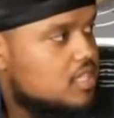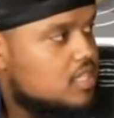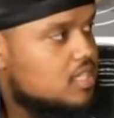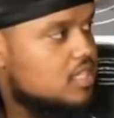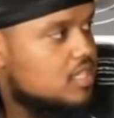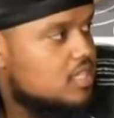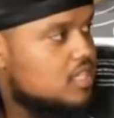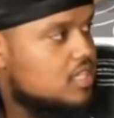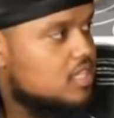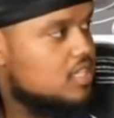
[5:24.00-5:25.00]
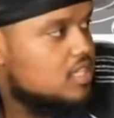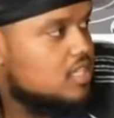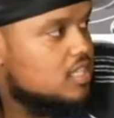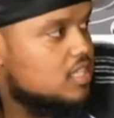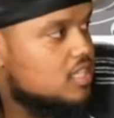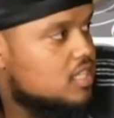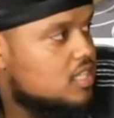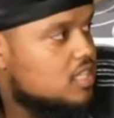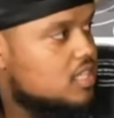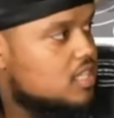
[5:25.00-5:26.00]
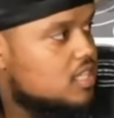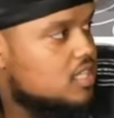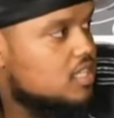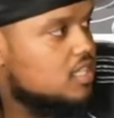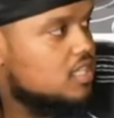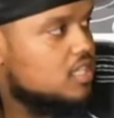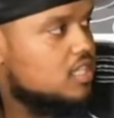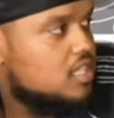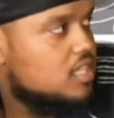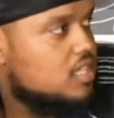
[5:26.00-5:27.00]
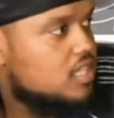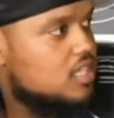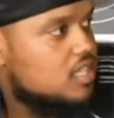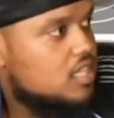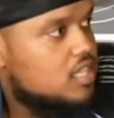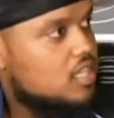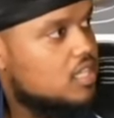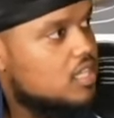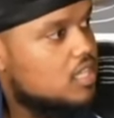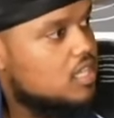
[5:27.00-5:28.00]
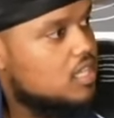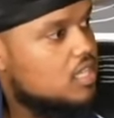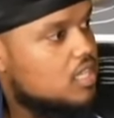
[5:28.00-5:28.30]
(silent)